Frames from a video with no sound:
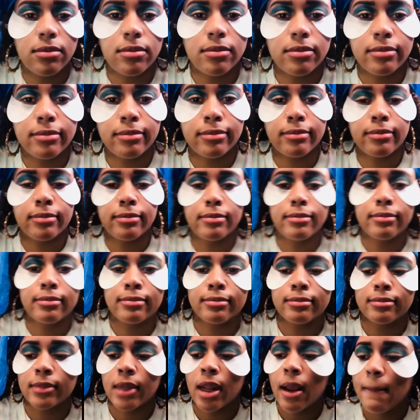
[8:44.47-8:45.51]
was like,
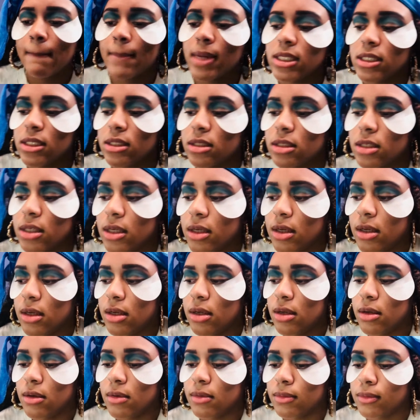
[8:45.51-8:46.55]
that limited
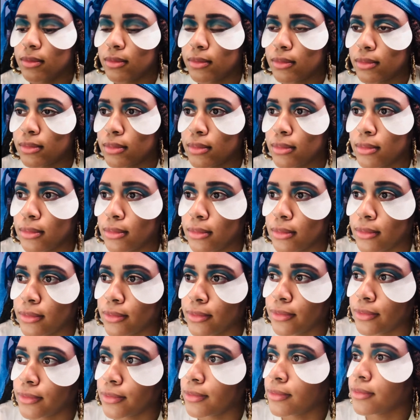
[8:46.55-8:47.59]
kind of some pictures I could
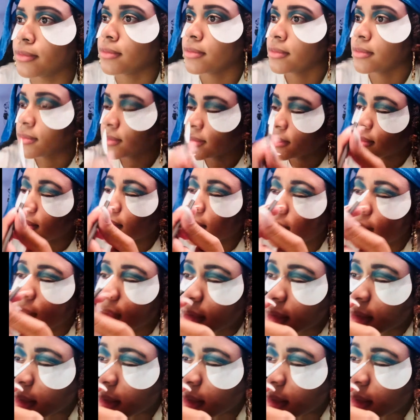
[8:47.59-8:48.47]
take, because you could see